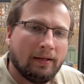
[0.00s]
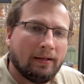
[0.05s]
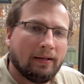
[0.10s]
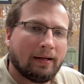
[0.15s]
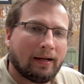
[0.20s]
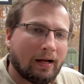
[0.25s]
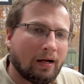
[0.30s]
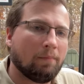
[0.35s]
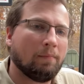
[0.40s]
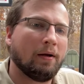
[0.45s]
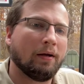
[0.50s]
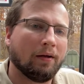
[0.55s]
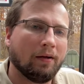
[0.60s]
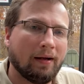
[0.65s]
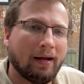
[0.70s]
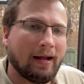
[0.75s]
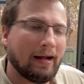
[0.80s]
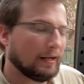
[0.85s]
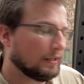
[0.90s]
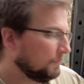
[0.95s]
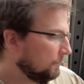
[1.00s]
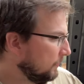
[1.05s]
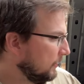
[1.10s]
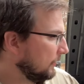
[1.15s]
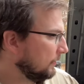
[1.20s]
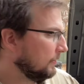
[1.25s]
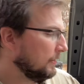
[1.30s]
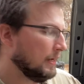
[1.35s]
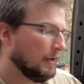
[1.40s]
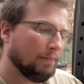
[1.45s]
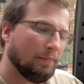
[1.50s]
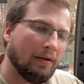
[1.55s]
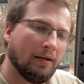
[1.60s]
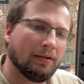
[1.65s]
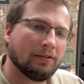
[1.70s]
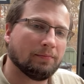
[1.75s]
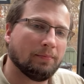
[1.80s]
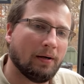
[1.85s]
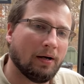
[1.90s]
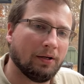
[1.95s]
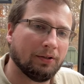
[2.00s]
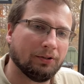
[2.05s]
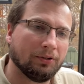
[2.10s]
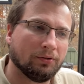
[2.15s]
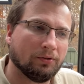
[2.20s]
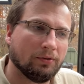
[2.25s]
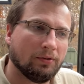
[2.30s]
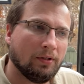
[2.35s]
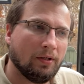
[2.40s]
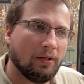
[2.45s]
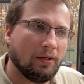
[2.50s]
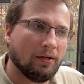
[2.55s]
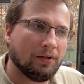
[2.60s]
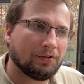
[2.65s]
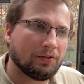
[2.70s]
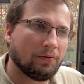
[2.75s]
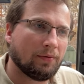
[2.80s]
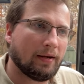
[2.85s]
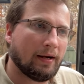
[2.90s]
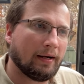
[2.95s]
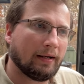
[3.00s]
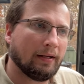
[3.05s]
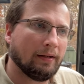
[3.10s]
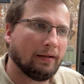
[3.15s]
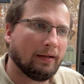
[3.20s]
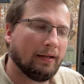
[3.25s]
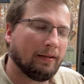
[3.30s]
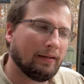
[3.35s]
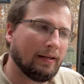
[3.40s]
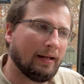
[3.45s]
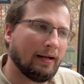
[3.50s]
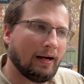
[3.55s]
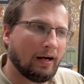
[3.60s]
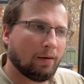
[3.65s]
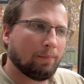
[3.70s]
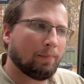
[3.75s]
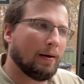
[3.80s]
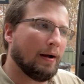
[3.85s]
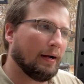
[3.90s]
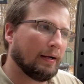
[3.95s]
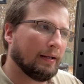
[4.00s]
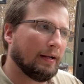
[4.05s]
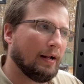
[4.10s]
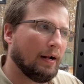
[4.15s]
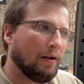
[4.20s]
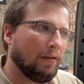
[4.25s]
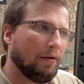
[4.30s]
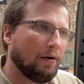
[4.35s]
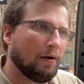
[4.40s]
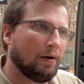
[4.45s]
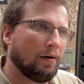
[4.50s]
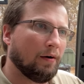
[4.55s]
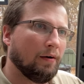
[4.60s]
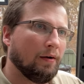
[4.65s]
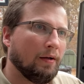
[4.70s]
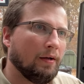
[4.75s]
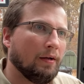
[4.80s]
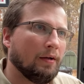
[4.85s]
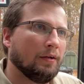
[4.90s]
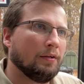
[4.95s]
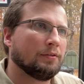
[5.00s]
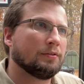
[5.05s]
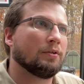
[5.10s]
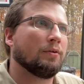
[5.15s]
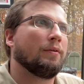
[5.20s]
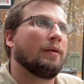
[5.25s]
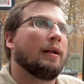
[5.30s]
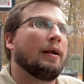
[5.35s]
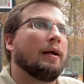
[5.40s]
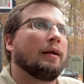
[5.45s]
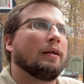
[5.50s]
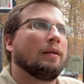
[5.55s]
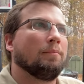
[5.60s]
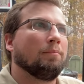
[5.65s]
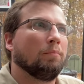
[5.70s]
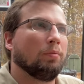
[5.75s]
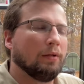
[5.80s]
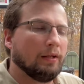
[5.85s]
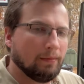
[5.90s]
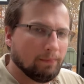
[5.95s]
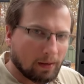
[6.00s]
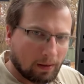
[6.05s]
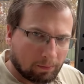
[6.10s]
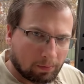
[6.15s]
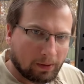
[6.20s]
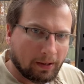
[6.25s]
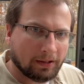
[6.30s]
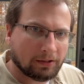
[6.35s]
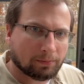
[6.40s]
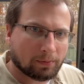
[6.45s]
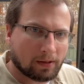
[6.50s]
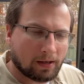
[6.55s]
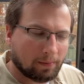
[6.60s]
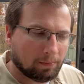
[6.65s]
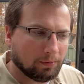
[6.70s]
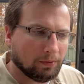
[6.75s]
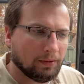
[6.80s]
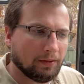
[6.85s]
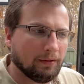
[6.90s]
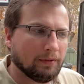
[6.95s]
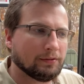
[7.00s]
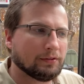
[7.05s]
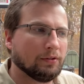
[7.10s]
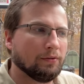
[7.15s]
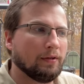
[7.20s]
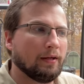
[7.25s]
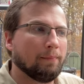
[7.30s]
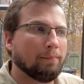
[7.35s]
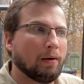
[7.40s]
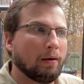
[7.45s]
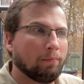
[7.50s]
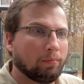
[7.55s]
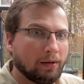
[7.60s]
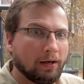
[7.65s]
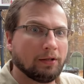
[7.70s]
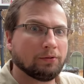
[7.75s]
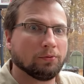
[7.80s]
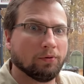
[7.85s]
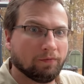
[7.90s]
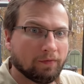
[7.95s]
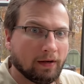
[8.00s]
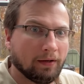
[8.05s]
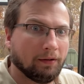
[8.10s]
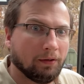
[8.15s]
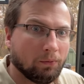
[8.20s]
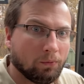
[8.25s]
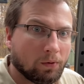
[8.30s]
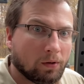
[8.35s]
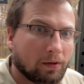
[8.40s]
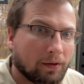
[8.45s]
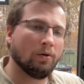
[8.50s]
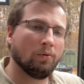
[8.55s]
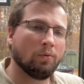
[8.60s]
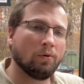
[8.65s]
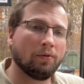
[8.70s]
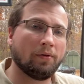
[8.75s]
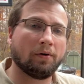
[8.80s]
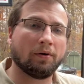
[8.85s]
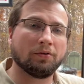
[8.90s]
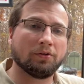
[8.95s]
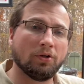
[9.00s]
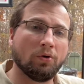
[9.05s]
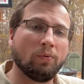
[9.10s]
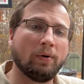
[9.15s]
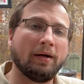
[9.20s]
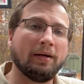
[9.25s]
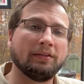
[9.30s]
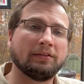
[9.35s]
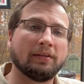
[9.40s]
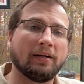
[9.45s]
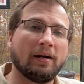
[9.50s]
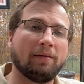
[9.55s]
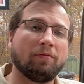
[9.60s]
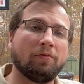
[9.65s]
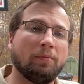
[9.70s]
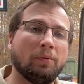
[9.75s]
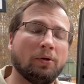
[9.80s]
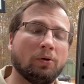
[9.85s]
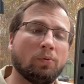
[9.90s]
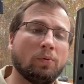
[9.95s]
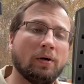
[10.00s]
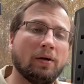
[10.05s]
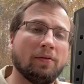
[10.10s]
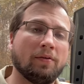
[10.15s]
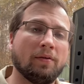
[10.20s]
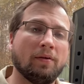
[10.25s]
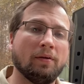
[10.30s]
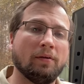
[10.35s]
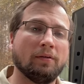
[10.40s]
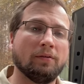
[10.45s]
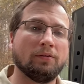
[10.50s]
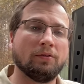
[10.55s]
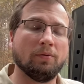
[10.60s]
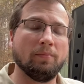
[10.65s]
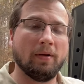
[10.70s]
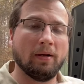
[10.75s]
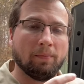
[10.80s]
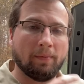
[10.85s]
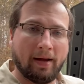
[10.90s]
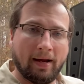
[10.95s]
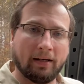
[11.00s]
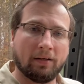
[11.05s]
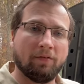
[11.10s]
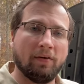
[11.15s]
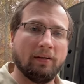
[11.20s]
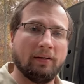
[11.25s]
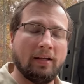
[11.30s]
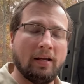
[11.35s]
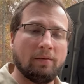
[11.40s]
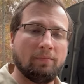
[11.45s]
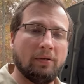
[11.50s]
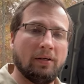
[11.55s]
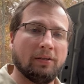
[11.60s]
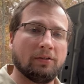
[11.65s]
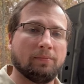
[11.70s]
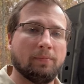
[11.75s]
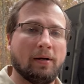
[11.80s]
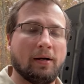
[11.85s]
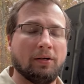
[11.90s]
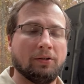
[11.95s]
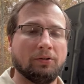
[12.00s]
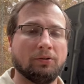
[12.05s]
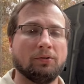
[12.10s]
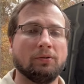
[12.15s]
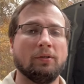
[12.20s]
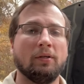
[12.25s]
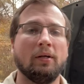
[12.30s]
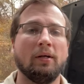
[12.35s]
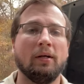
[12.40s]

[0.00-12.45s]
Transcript: How am I going to activate the ABS module so that I can get that air pocket out of there so that I can bleed my brakes properly so that my brakes will finally work? Well, there are two ways that I'm familiar with to be able to activate the ABS module,